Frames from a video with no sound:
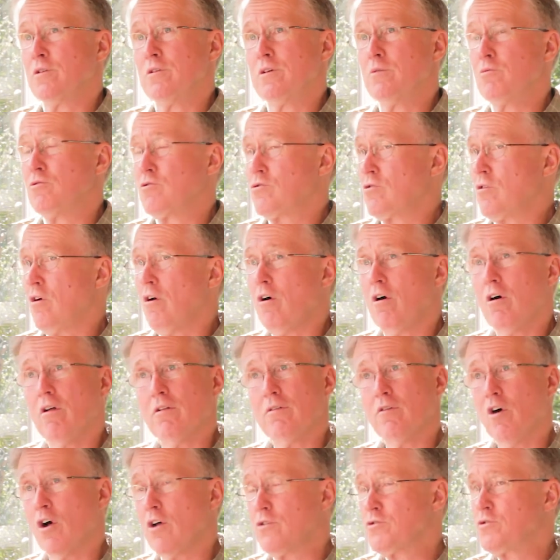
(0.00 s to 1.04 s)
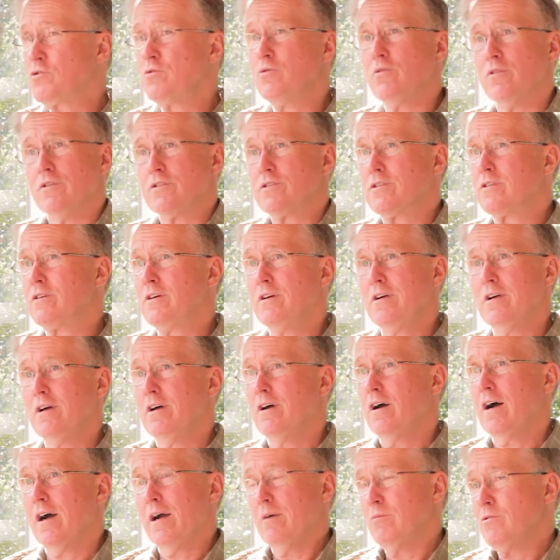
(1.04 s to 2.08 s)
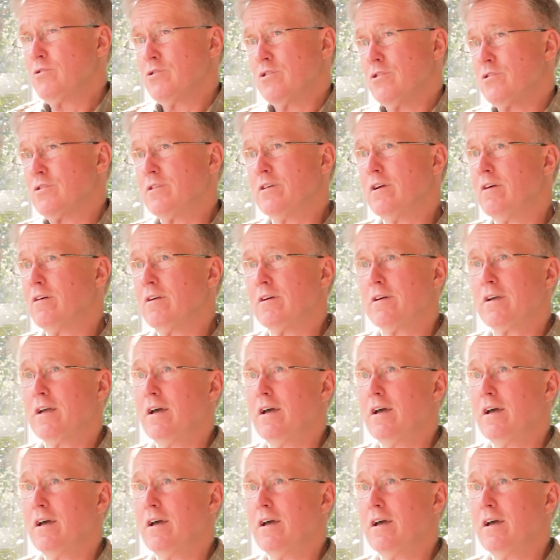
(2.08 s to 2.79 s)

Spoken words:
So it was all students. I was just there to